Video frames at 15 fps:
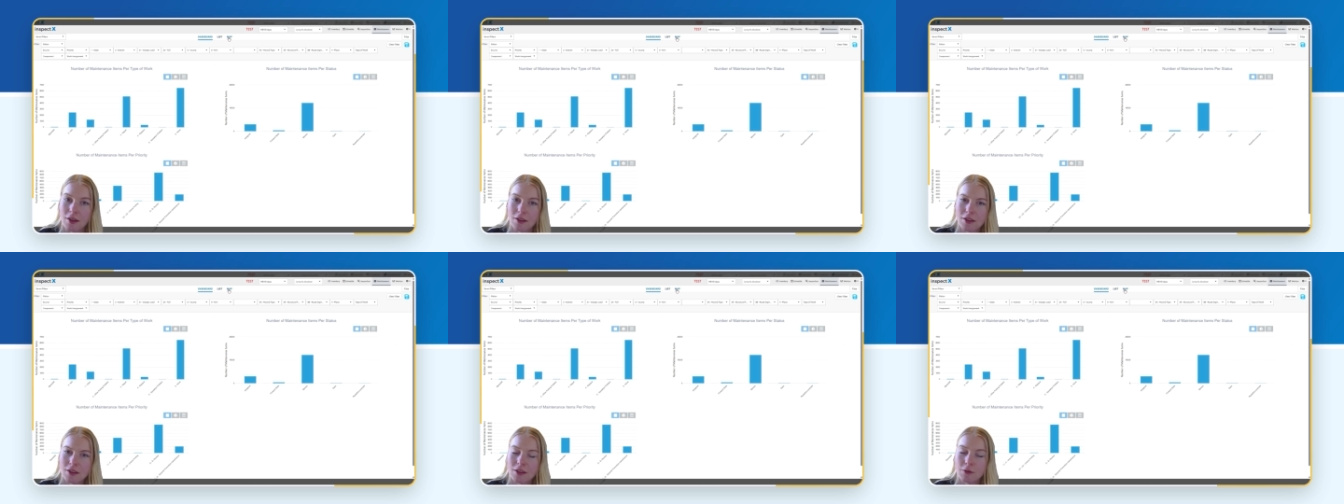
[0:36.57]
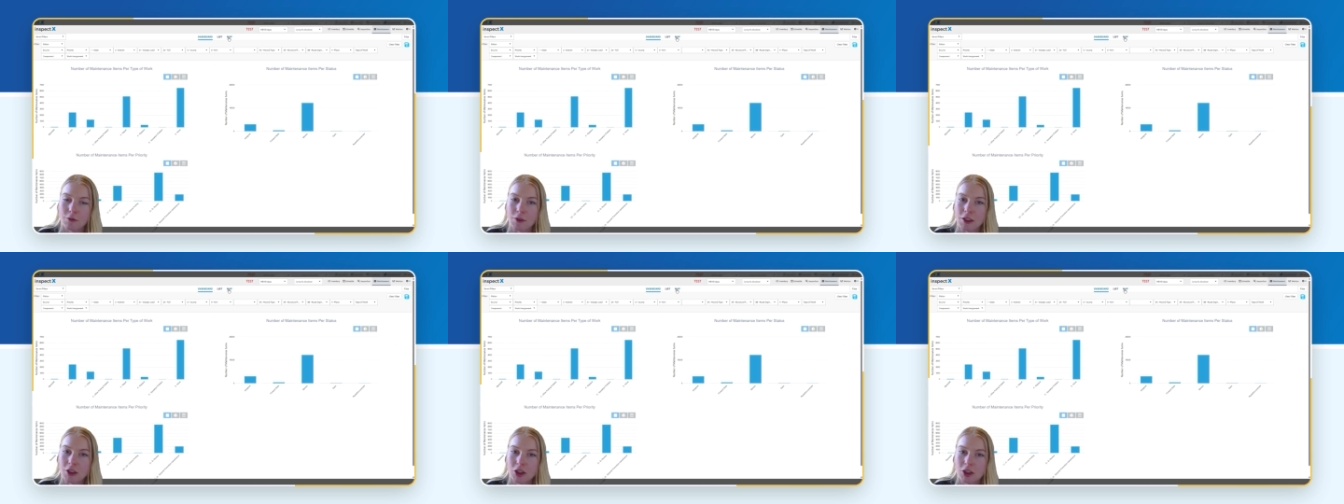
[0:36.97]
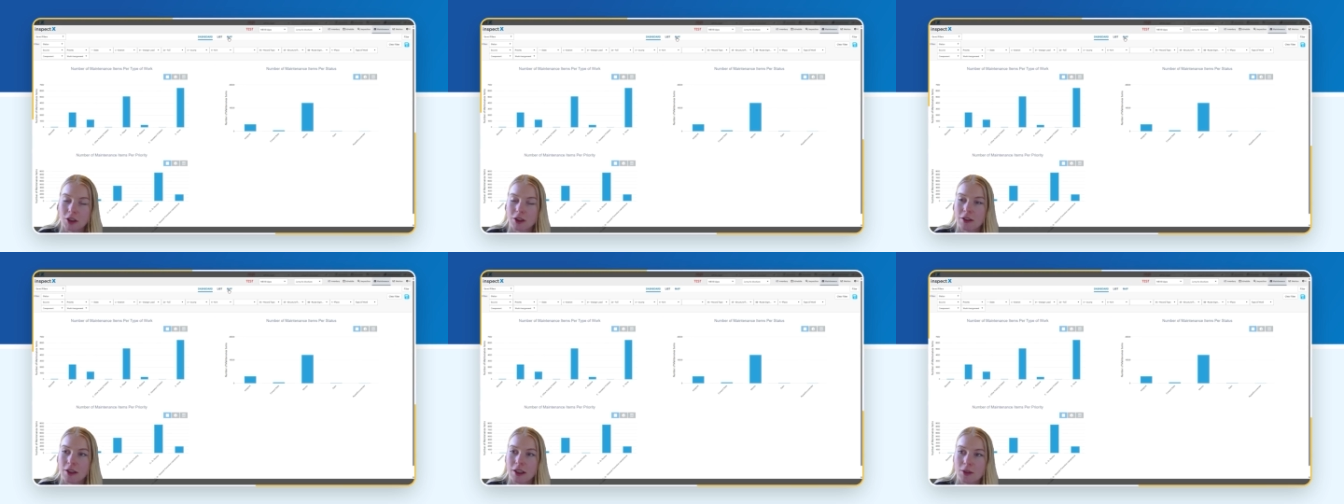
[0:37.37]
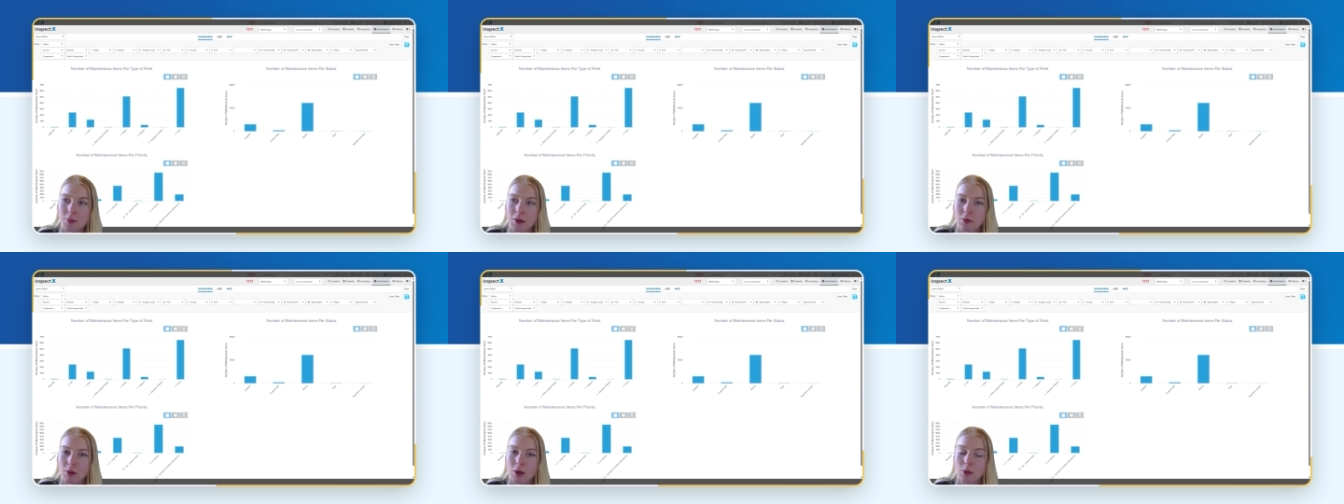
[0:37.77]
this is a feature that's
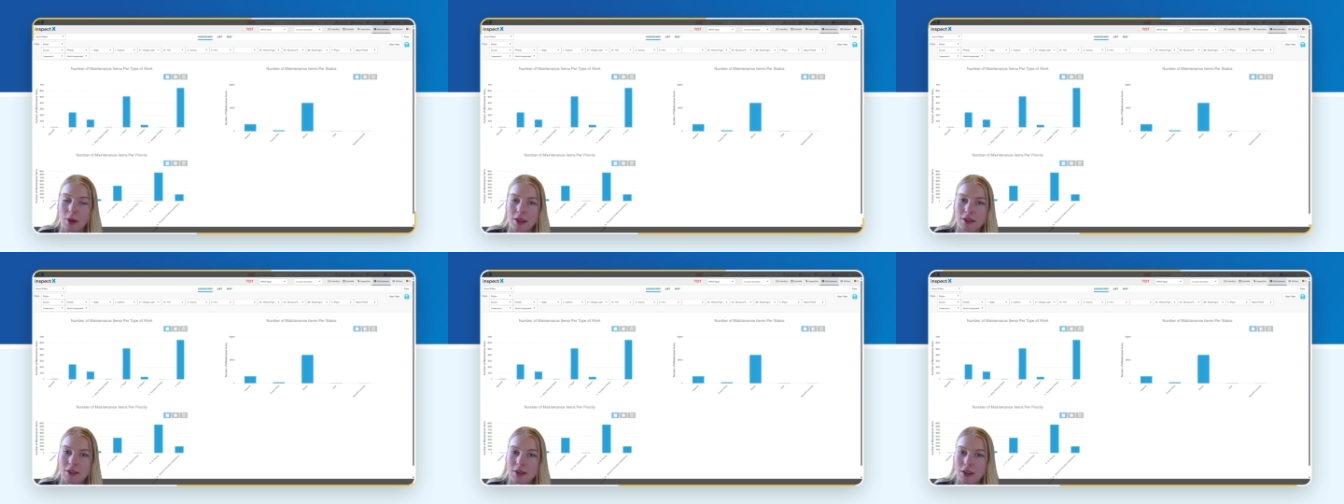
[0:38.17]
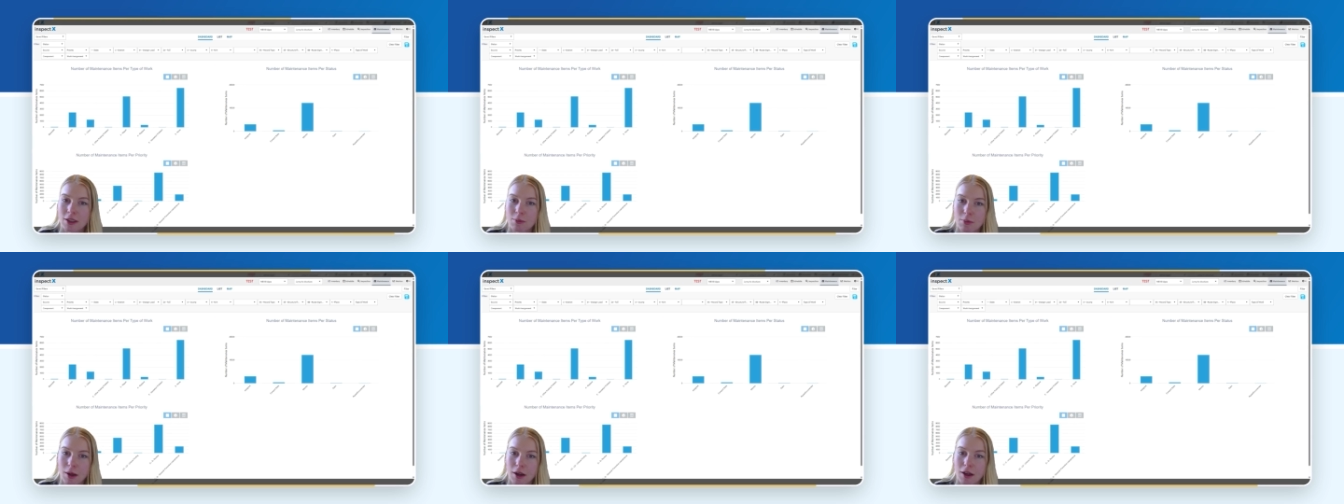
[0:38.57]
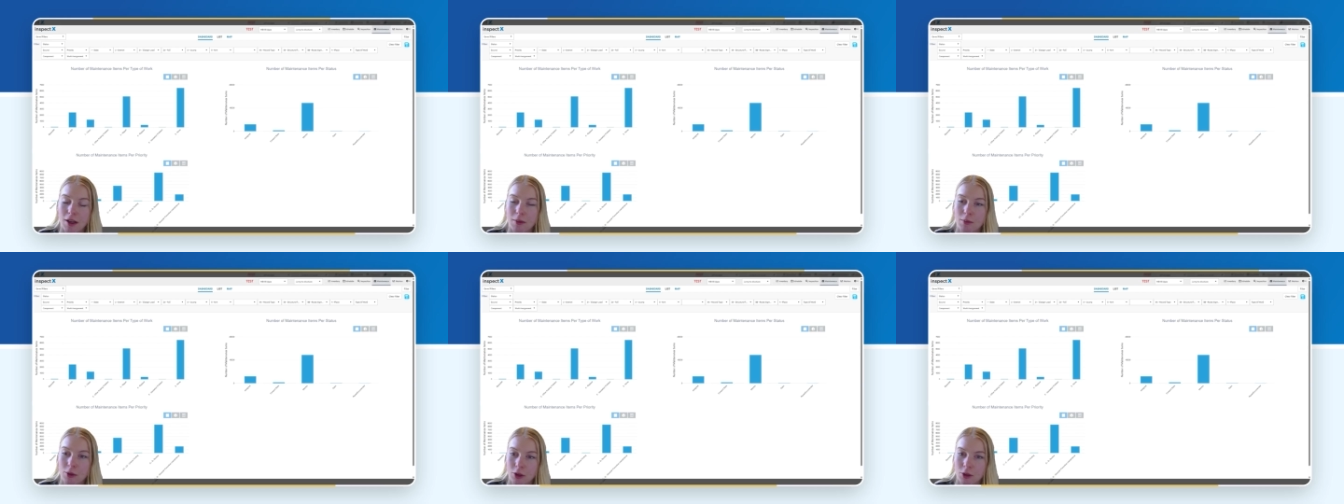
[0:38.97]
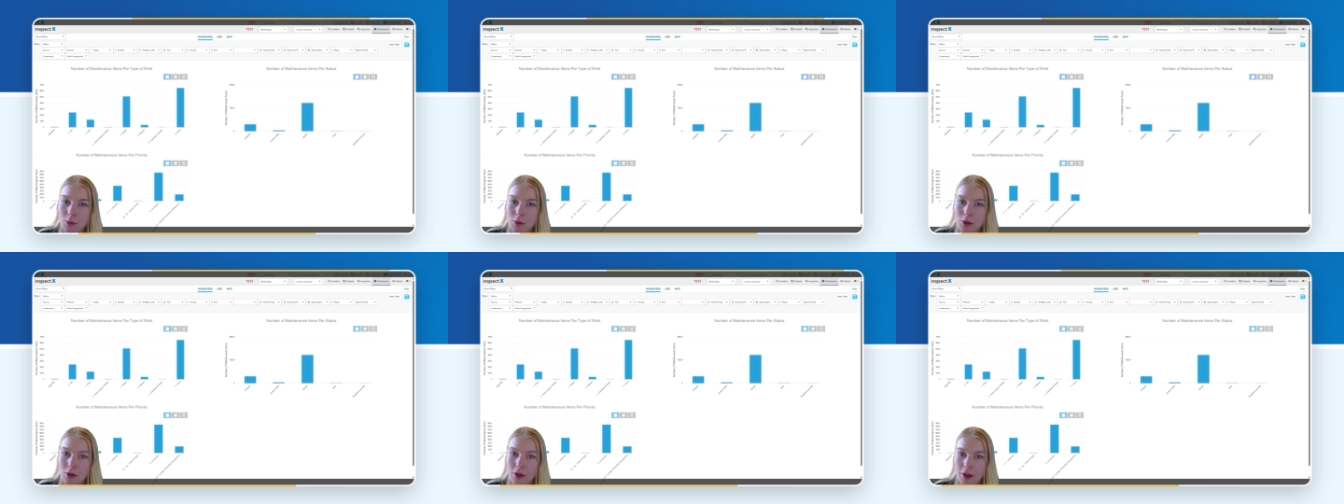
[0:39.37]
been requested by
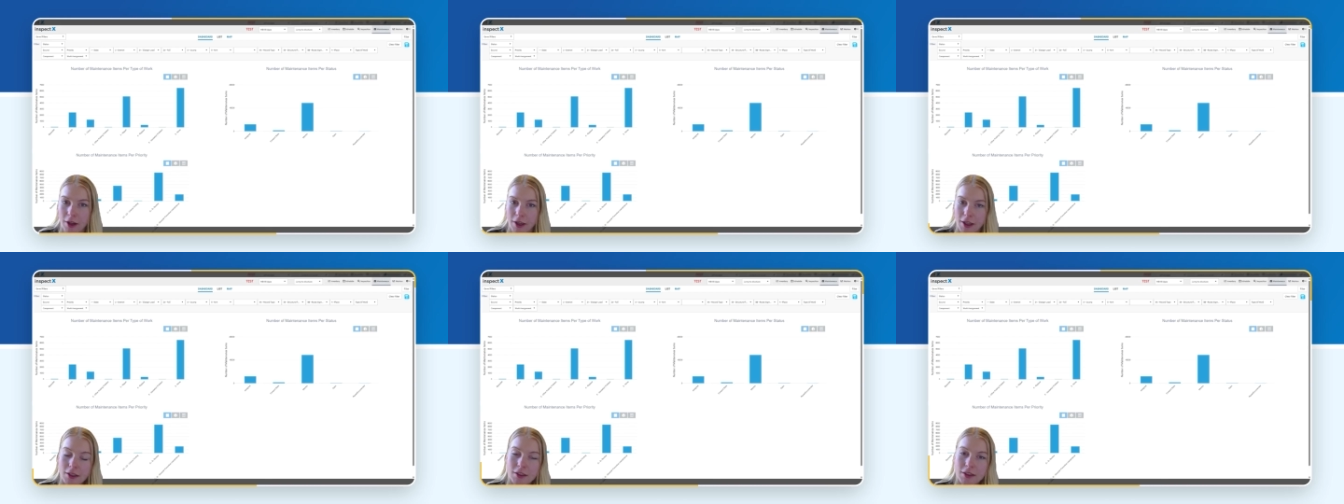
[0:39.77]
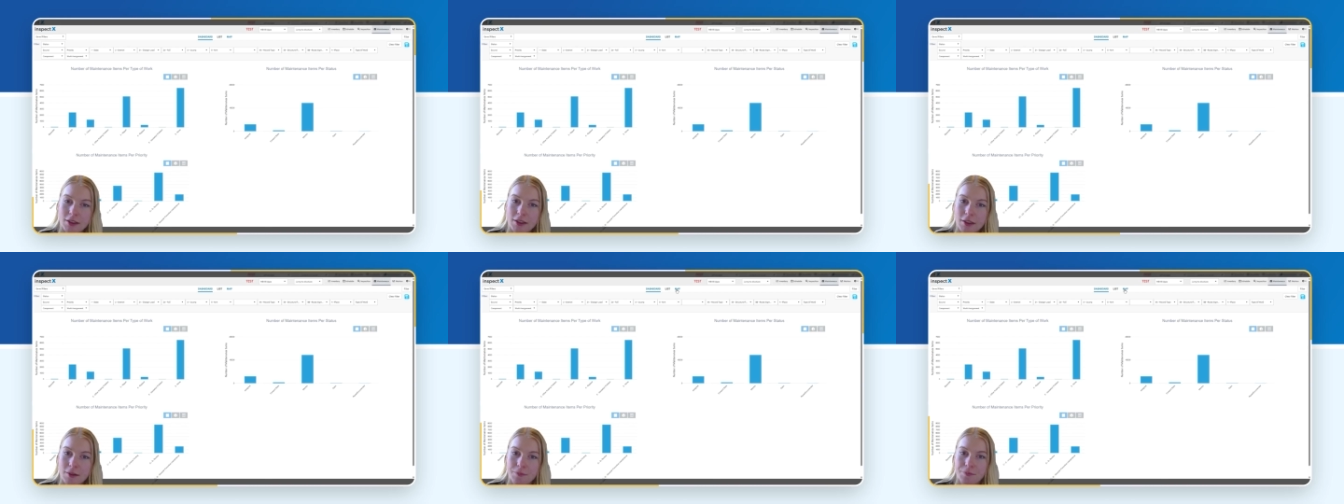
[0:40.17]
multiple clients,